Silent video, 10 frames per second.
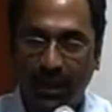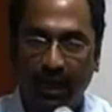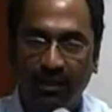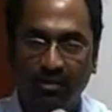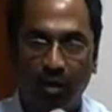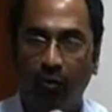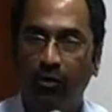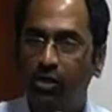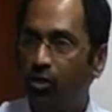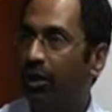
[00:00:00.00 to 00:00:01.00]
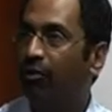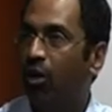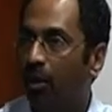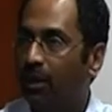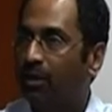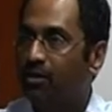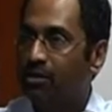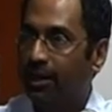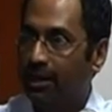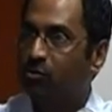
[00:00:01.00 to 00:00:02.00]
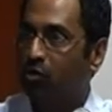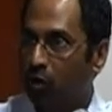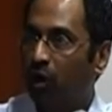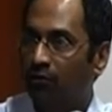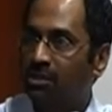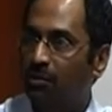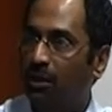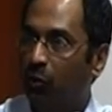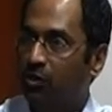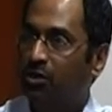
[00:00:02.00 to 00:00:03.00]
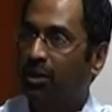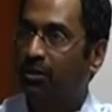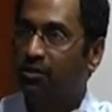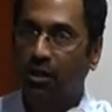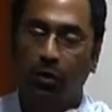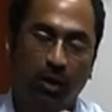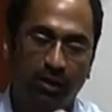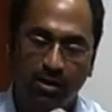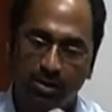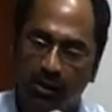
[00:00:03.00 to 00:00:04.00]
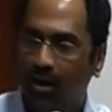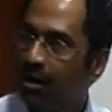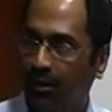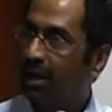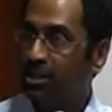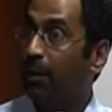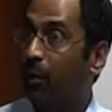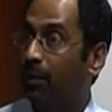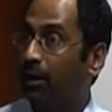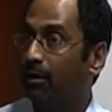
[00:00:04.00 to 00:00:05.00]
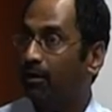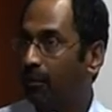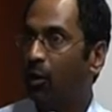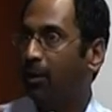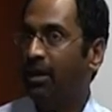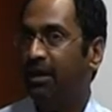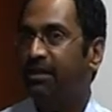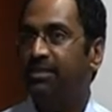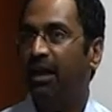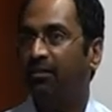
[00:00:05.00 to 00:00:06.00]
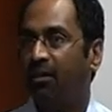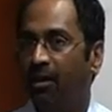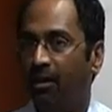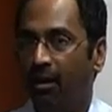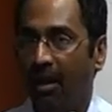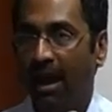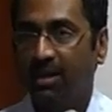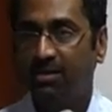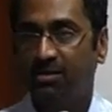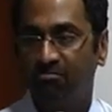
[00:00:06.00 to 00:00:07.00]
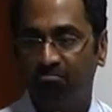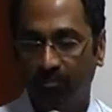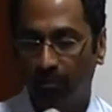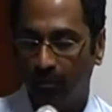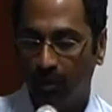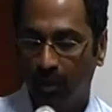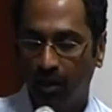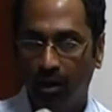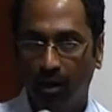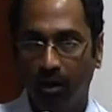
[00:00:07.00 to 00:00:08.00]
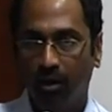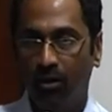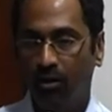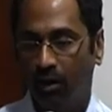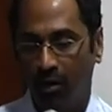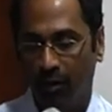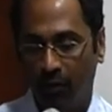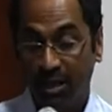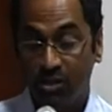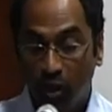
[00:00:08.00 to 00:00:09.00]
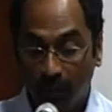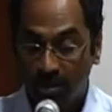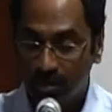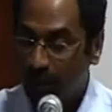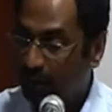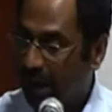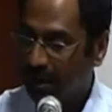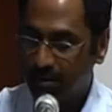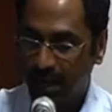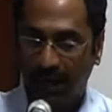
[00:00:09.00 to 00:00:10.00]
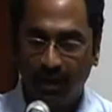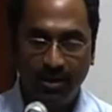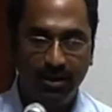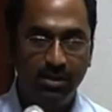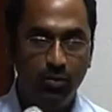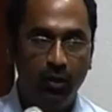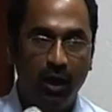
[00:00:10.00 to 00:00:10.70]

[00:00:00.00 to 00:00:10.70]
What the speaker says: that we should never copy others' ideas. We should always be the originators, innovators. And that's my opinion. My opinion is that as, you know, as humans, maybe as IITians,